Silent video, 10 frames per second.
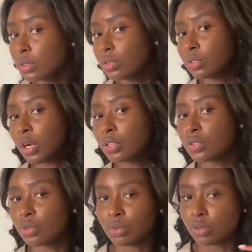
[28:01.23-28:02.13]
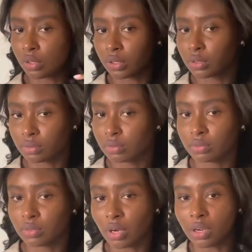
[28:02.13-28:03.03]
drugstore
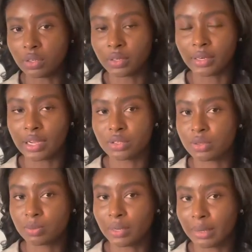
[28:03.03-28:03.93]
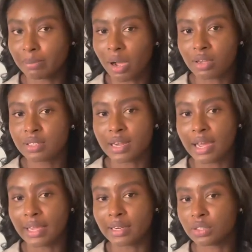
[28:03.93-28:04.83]
color and I just like box
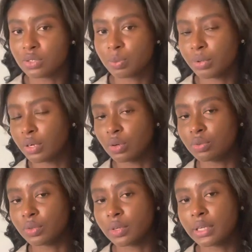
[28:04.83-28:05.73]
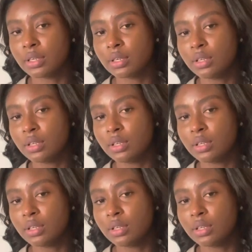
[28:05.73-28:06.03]
dye and I just put it over it